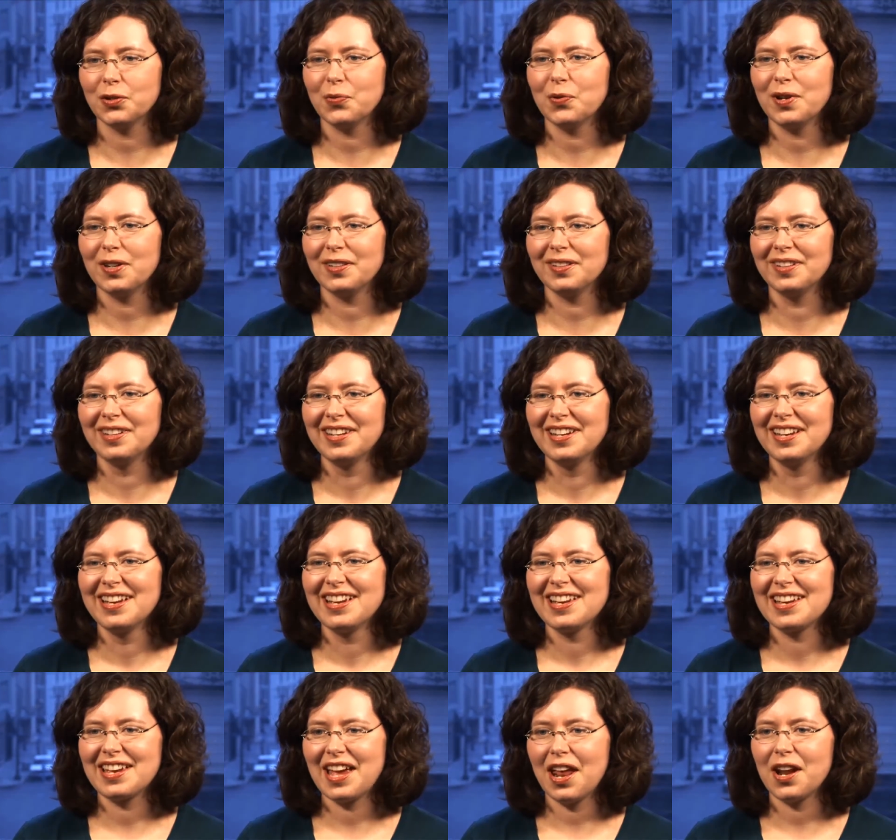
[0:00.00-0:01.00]
someone
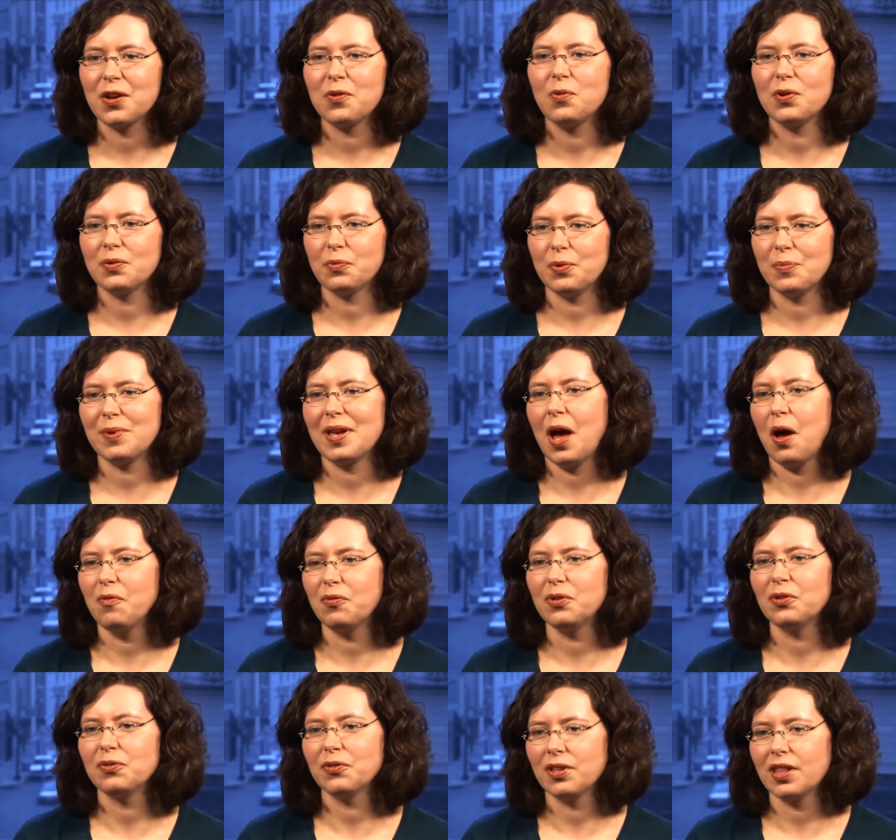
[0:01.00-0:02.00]
getting what would be
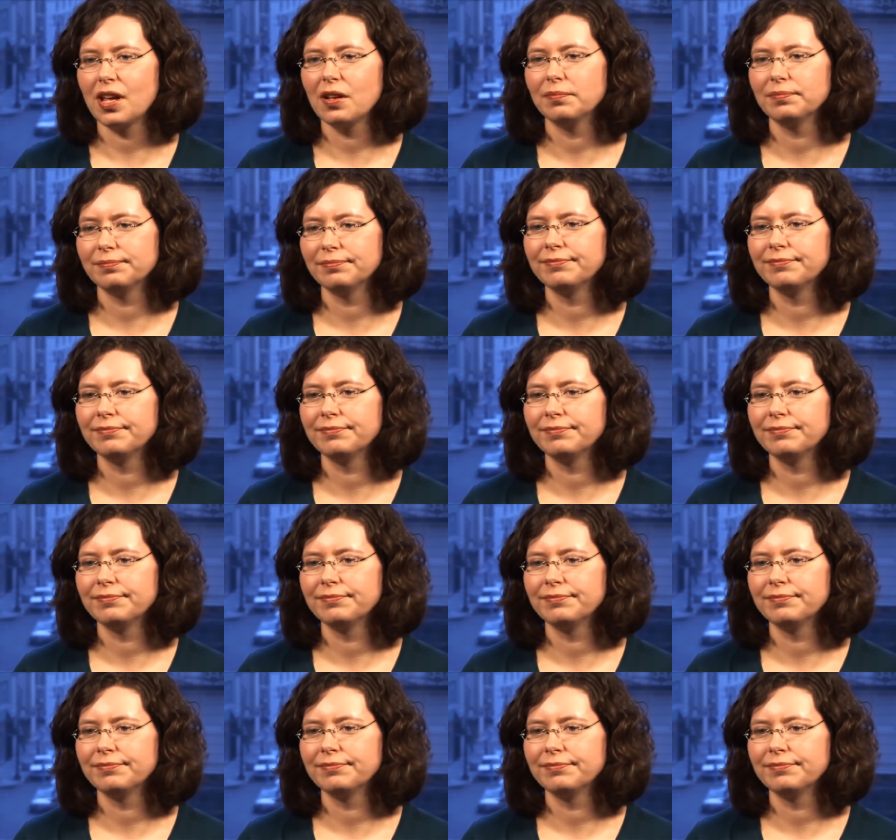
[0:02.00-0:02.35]
helpful for them.